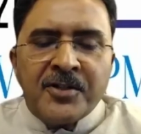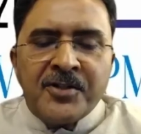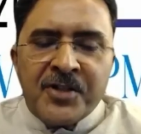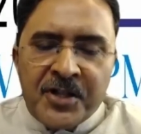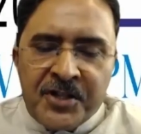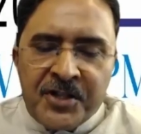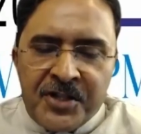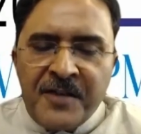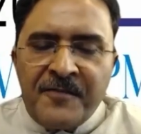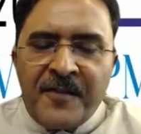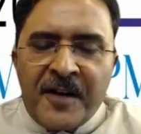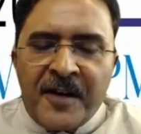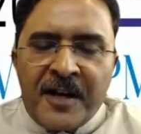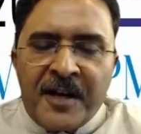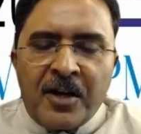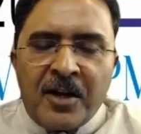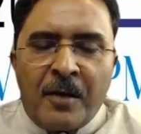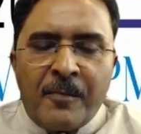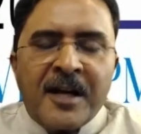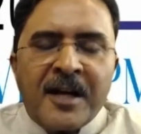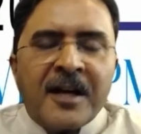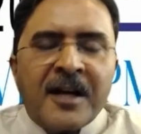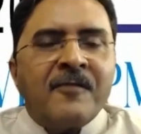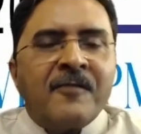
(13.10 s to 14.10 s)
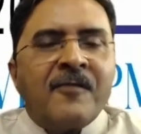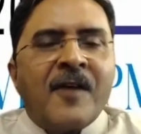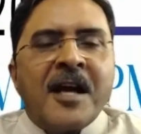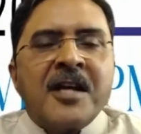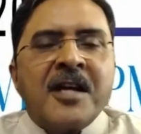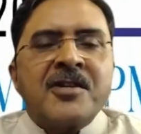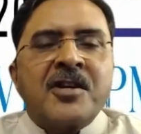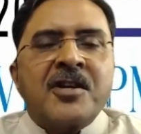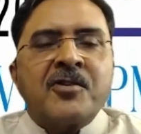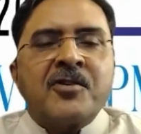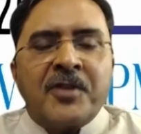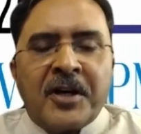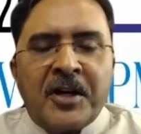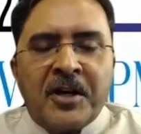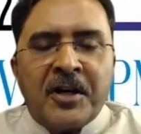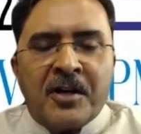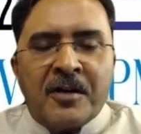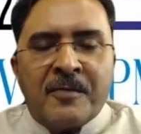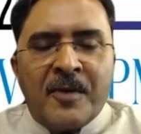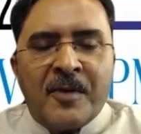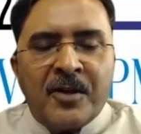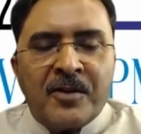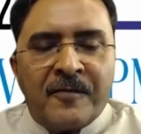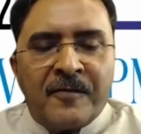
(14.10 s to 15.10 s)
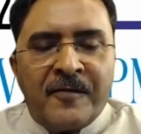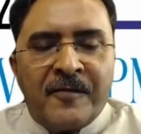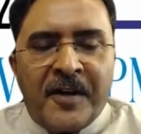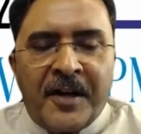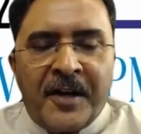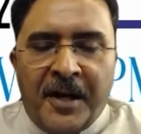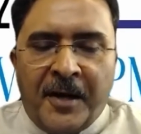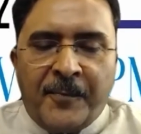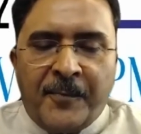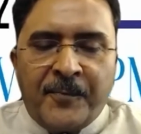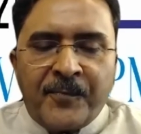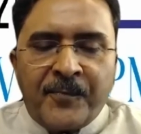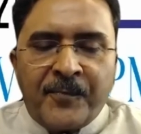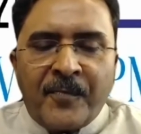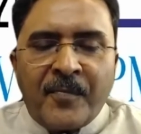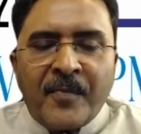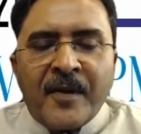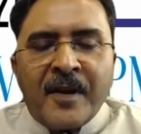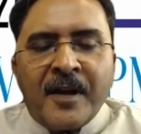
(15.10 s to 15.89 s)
the Chief Economic Advisor to the Government of India.